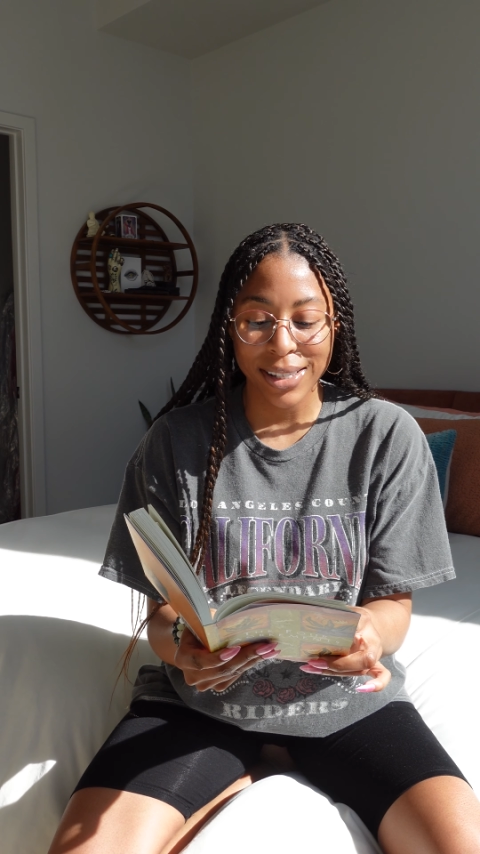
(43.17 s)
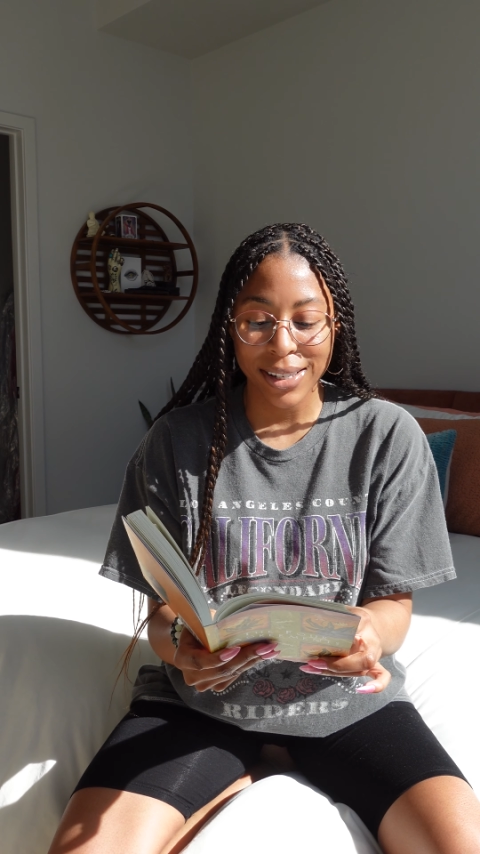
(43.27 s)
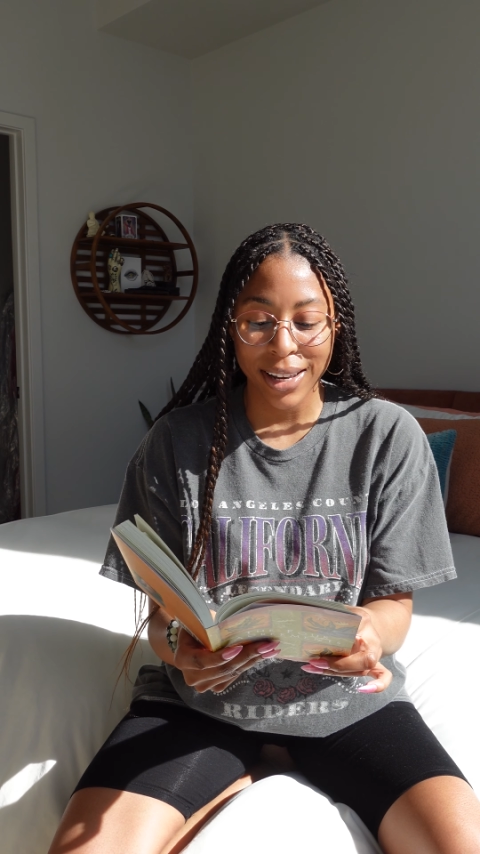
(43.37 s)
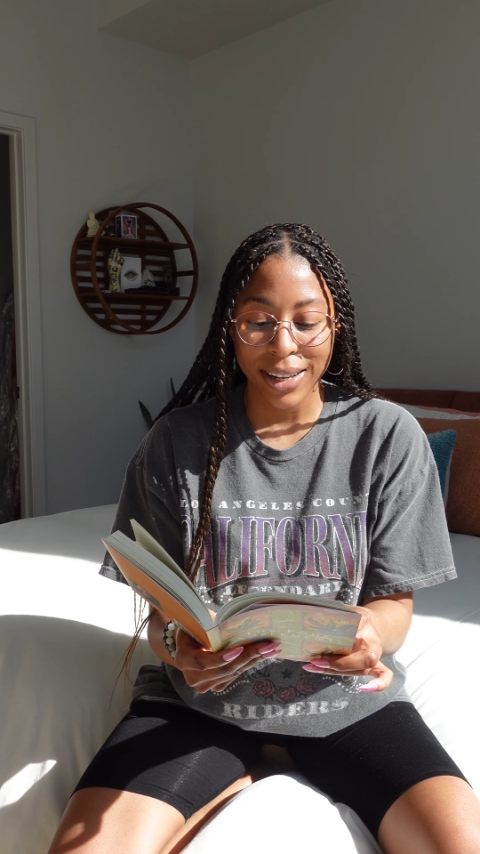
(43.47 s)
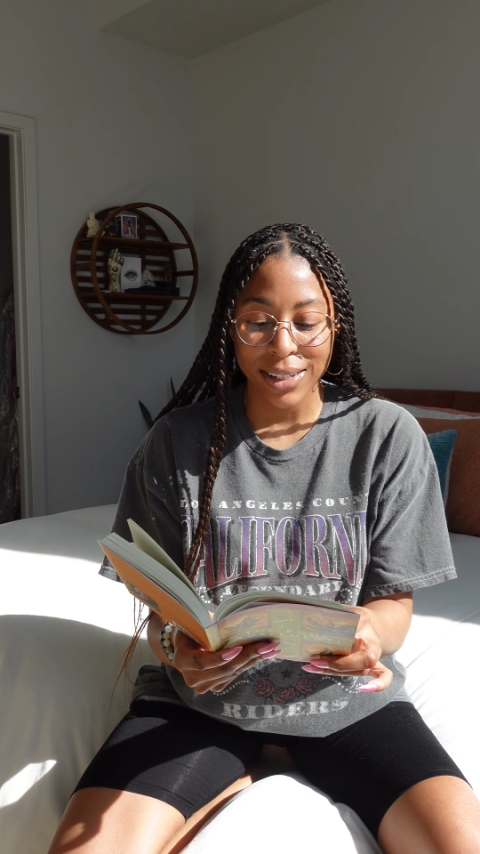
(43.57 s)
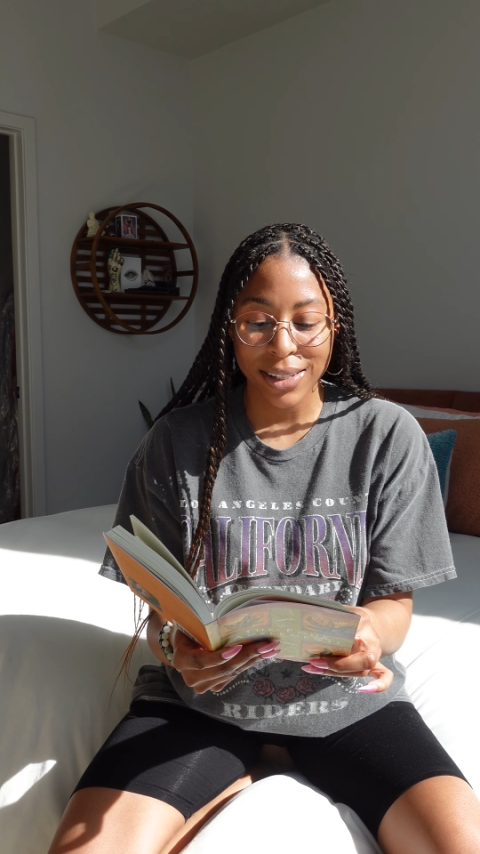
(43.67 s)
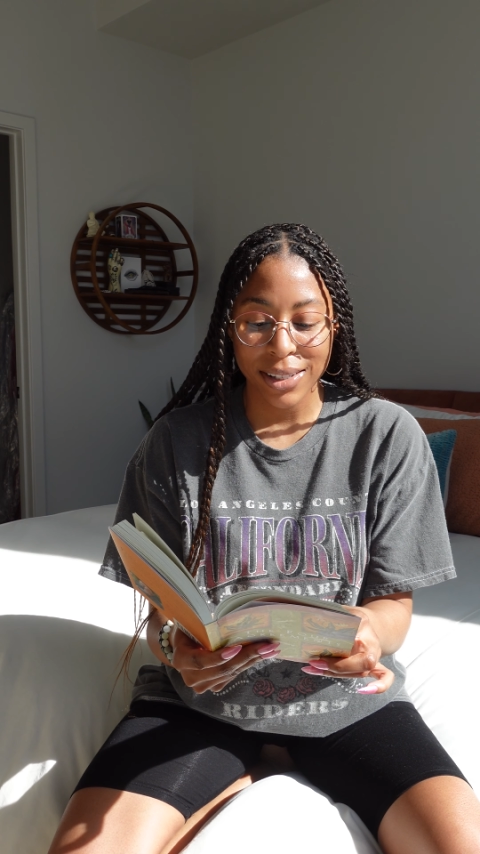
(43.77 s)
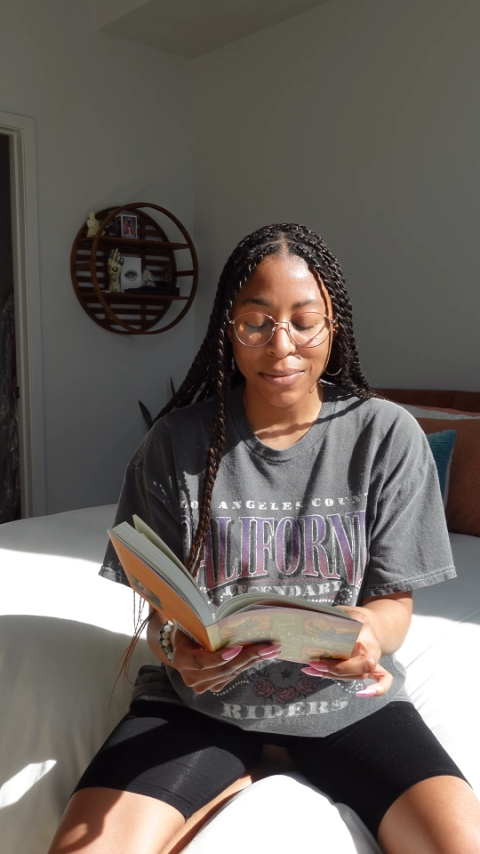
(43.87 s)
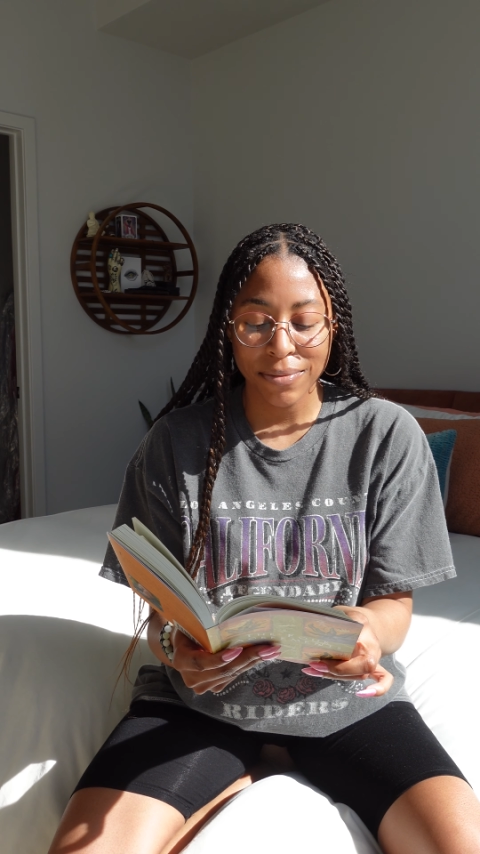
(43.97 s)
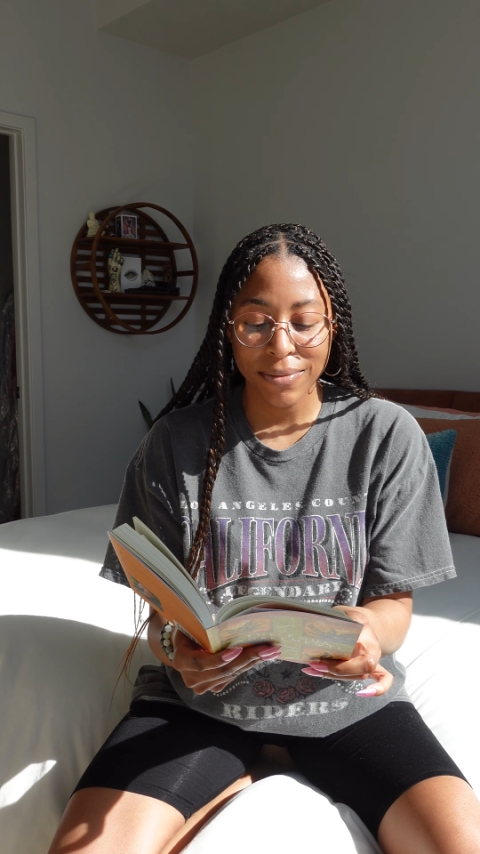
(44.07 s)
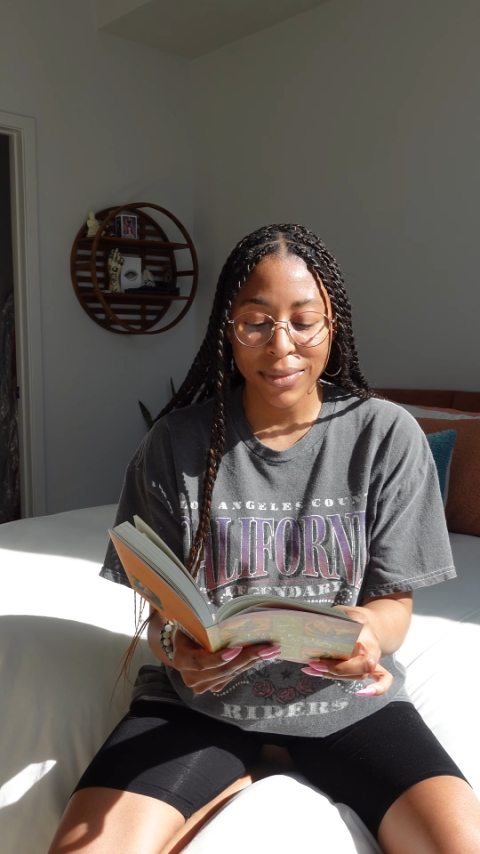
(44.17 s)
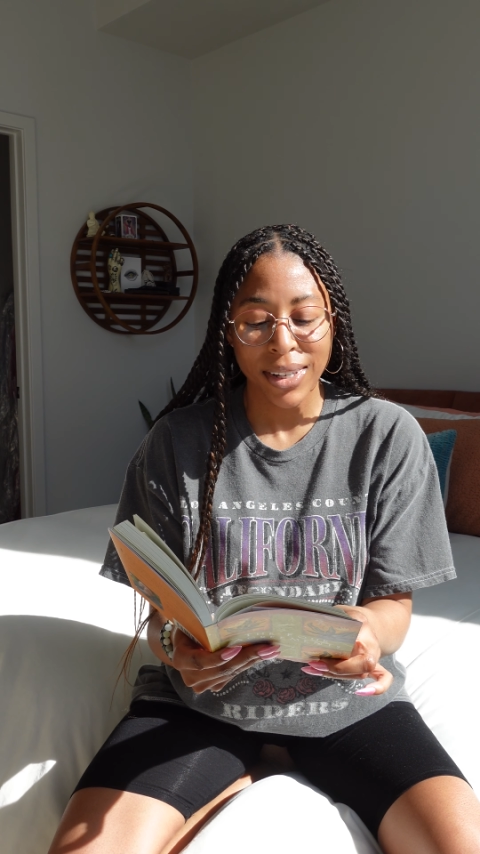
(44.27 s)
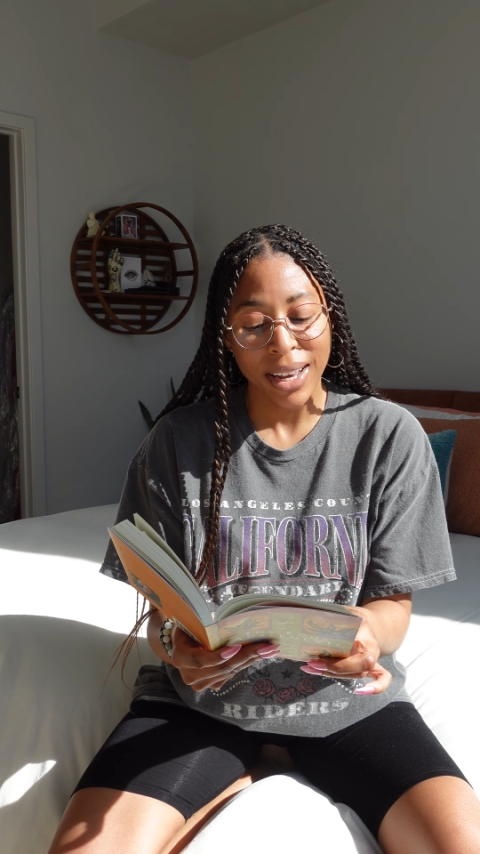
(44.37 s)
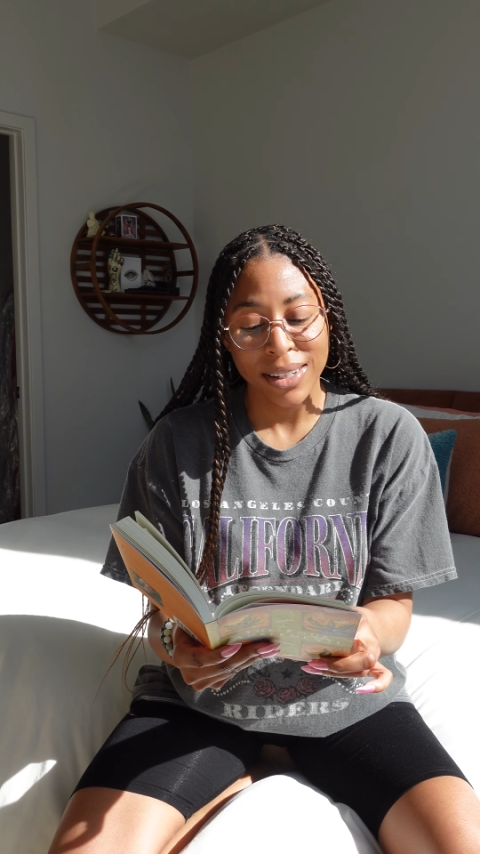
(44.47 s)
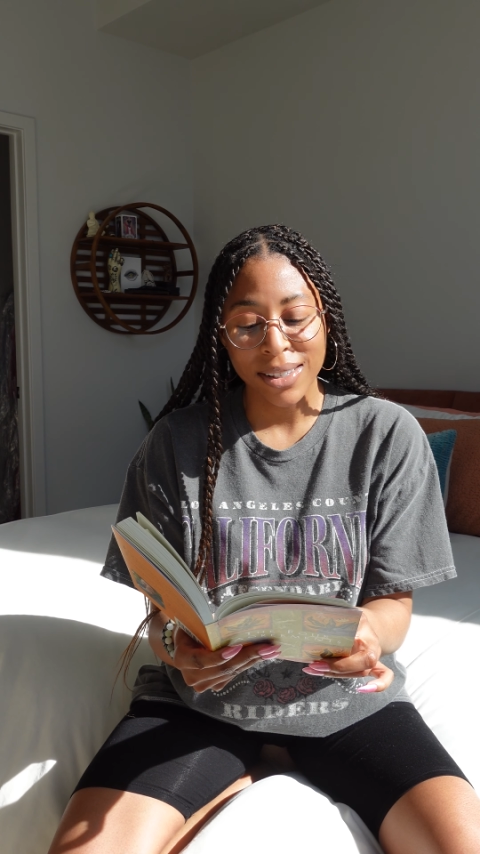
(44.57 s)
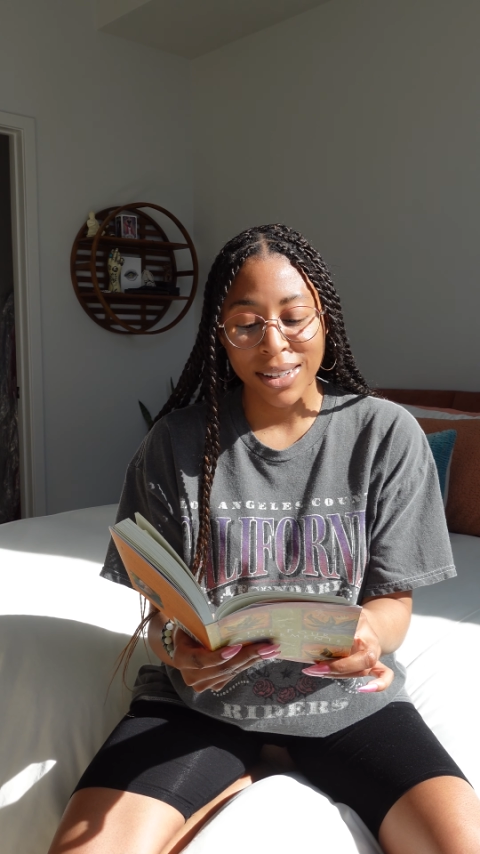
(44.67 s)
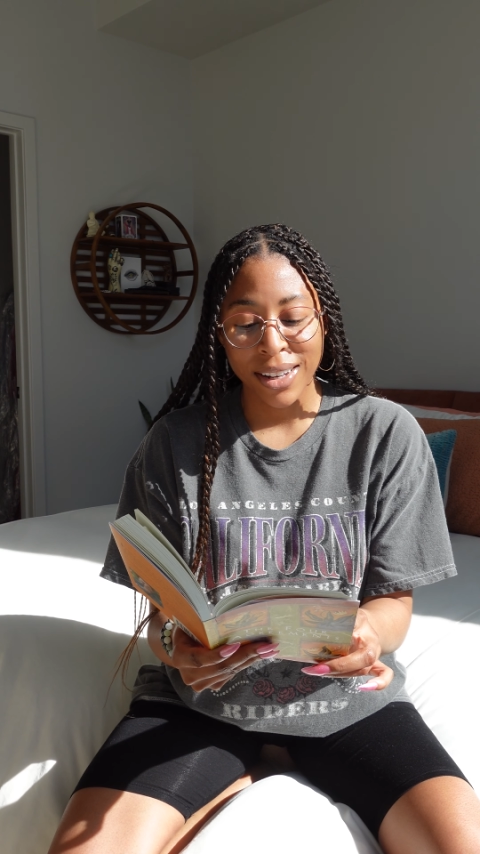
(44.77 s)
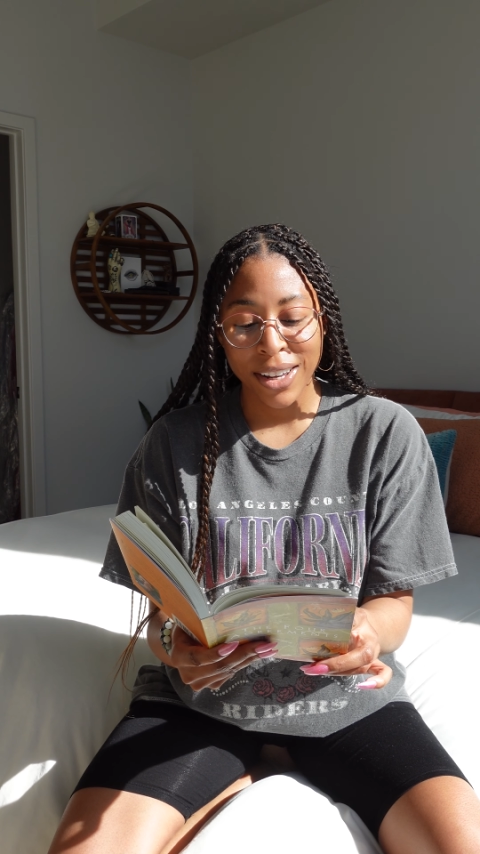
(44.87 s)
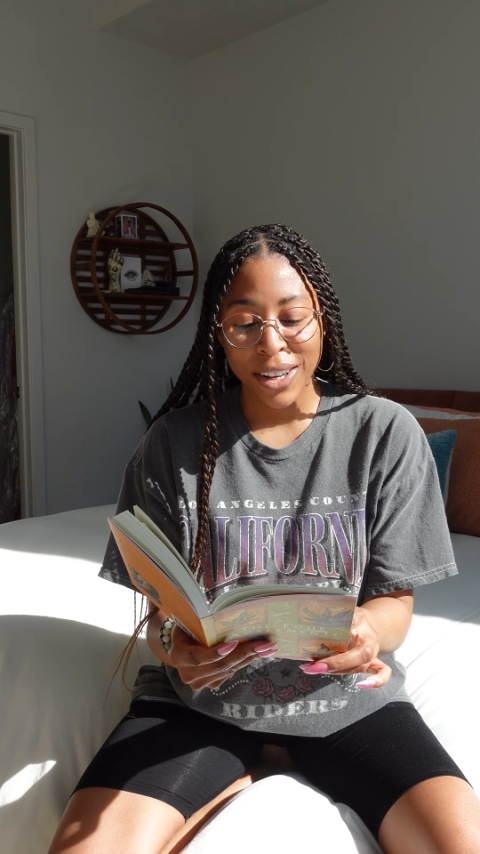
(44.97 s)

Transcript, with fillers: says, Yes,